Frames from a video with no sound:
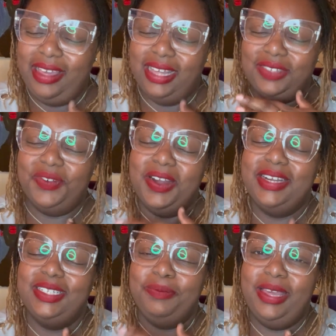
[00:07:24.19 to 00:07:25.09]
As far
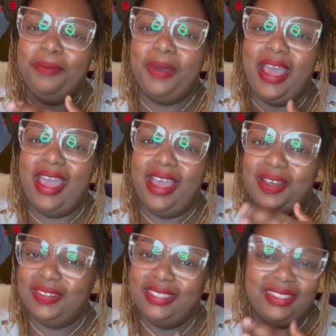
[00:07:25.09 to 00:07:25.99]
as me and my
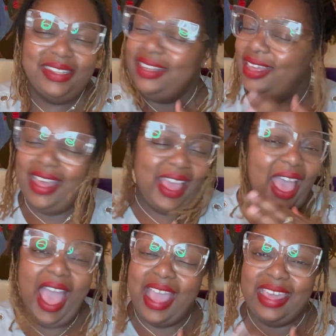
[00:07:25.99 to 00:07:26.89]
house,
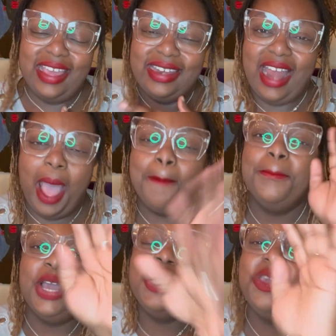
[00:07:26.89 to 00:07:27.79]
I cannot,
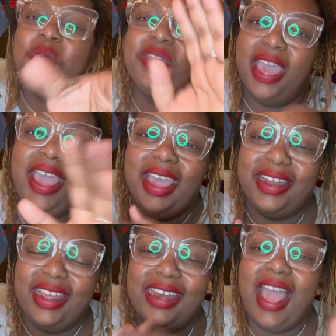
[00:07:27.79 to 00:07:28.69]
but you
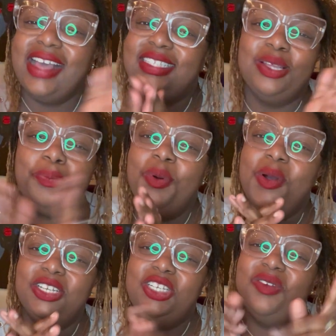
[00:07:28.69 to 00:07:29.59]
can, and I
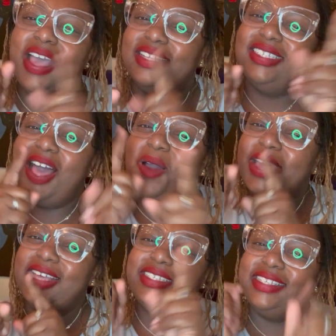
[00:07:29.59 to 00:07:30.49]
support you as long
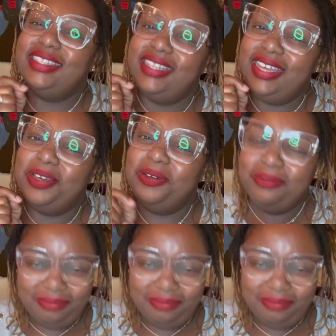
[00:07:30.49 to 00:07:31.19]
as it's legal.